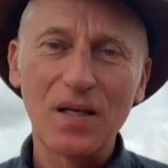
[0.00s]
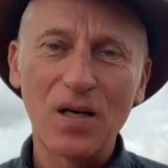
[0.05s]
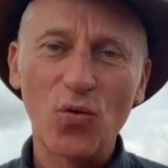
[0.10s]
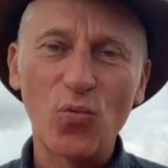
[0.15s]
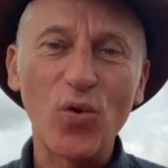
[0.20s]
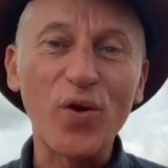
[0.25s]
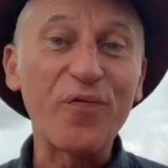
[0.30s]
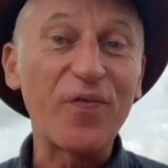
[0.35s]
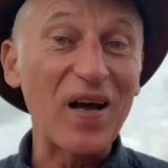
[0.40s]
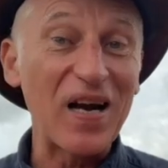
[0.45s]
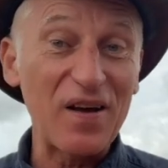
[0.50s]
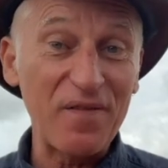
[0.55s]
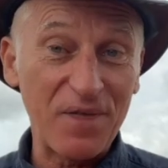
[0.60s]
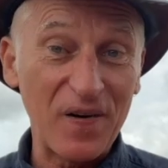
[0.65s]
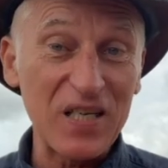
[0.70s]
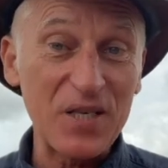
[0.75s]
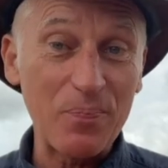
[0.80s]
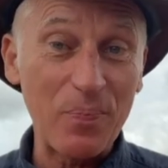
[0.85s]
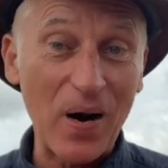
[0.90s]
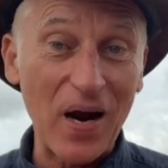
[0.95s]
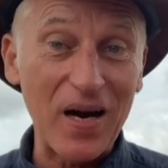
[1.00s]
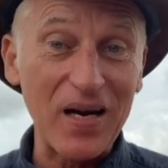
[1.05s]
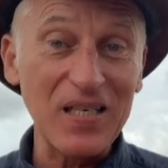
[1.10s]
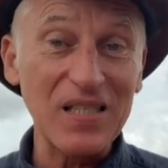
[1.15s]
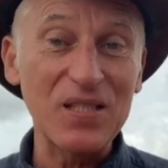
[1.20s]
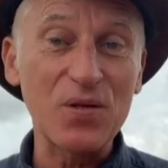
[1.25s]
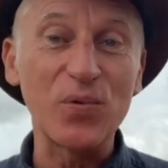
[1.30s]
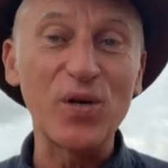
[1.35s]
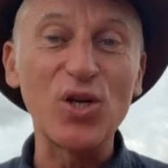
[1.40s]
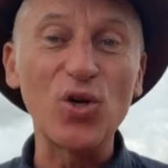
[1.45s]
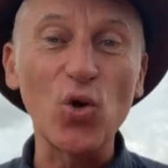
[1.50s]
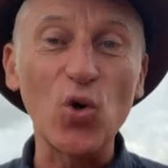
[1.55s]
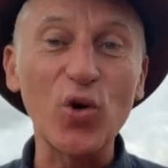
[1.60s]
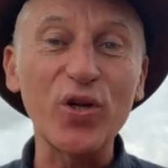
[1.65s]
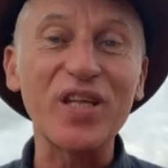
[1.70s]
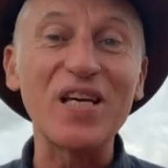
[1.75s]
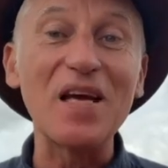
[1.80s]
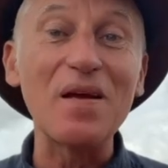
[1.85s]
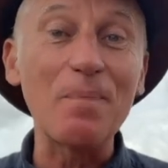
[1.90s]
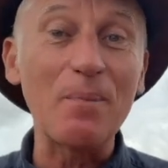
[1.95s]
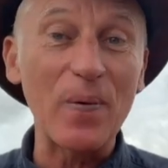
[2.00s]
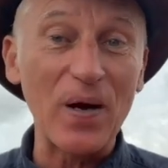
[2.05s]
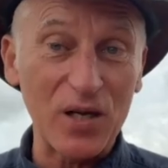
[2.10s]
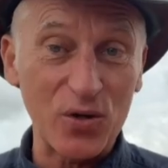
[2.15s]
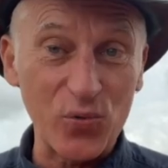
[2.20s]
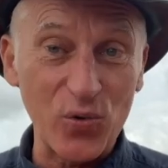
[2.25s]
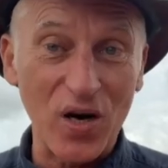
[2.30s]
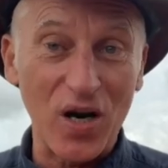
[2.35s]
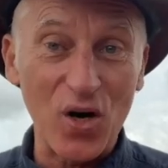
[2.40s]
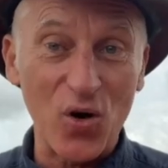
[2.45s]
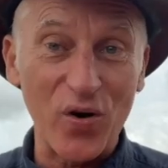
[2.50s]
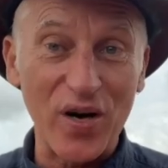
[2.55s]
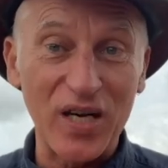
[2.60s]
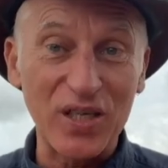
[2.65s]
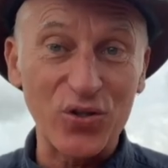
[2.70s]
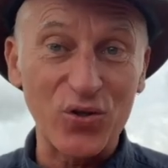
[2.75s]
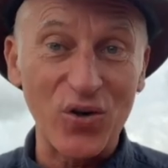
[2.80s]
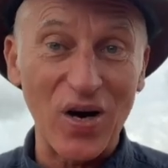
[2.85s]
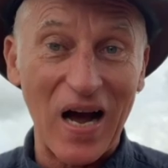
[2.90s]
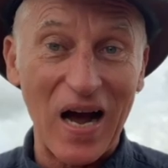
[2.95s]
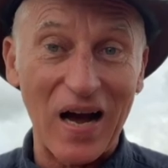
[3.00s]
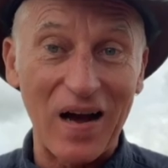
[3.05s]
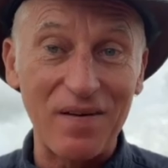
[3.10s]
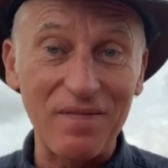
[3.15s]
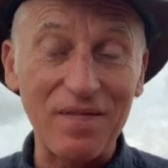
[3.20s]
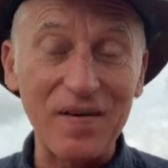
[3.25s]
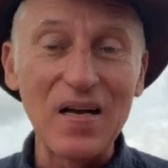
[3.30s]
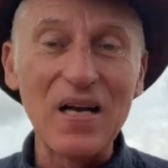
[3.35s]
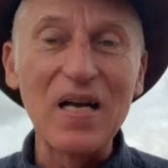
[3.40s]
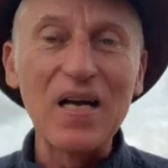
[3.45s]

With ELEPHAS Paris, we know the impact we are going to have.